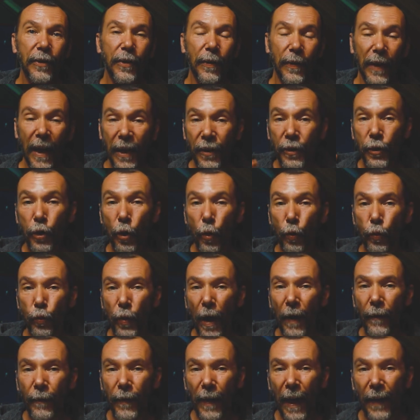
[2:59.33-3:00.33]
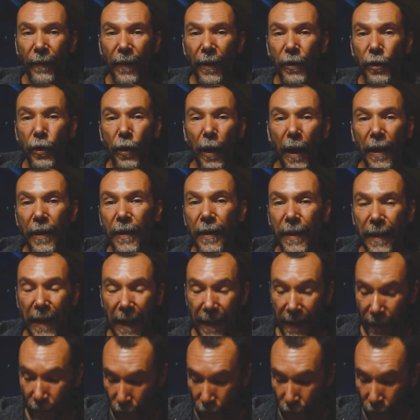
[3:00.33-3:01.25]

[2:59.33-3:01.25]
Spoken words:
So that's your rough light that you're going to get